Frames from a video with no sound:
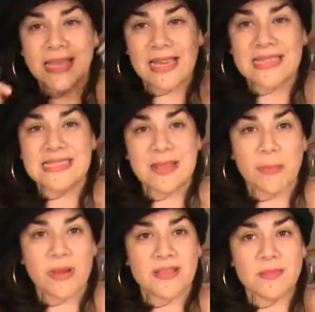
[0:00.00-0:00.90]
like, kind of
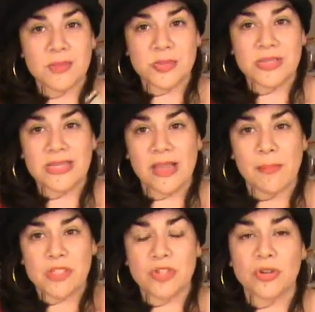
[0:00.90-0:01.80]
separated them between, like, a
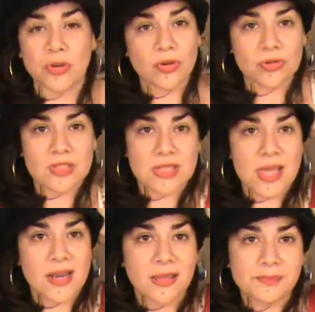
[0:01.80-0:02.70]
bunch of girls
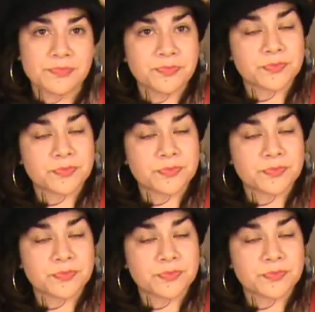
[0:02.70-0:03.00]
that, um,